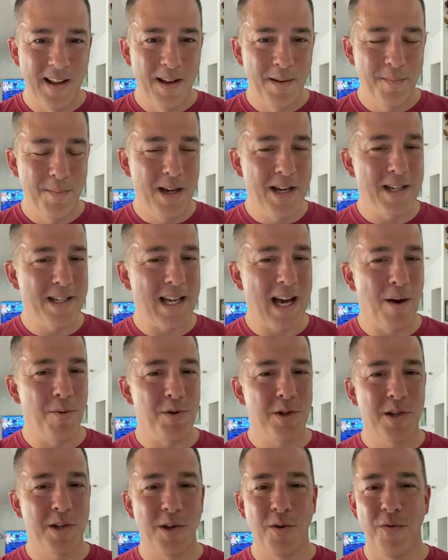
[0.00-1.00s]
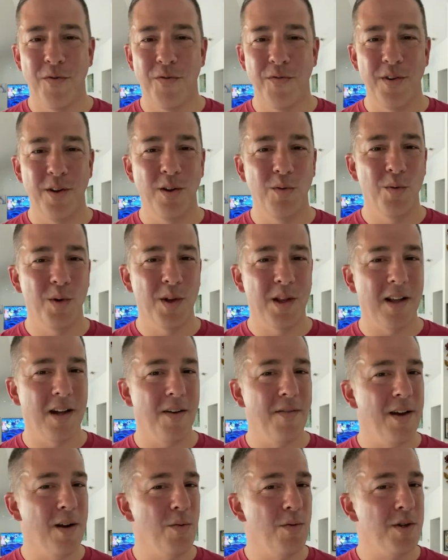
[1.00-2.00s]
because I was so filled with
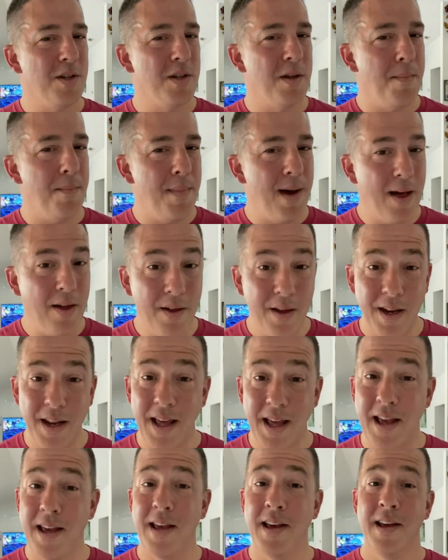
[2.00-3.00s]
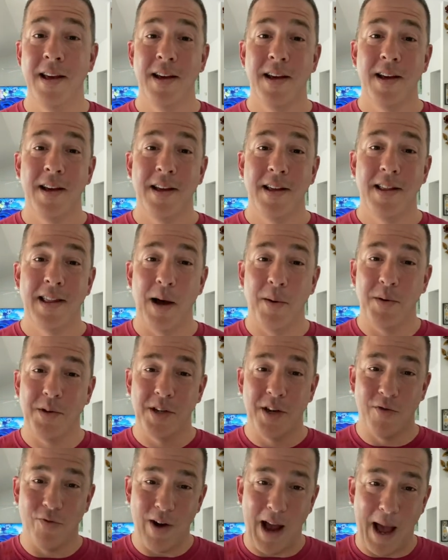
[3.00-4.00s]
love, it was the melody that was
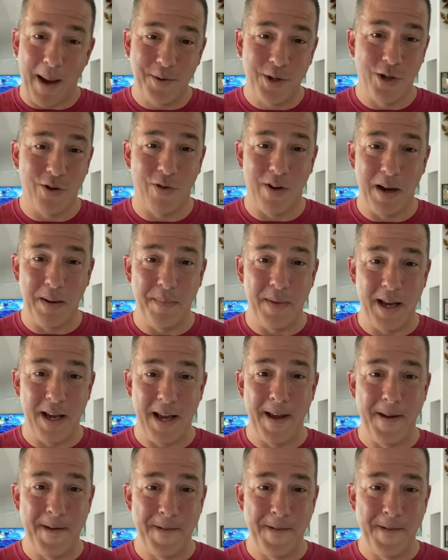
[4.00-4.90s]
enrapturing me.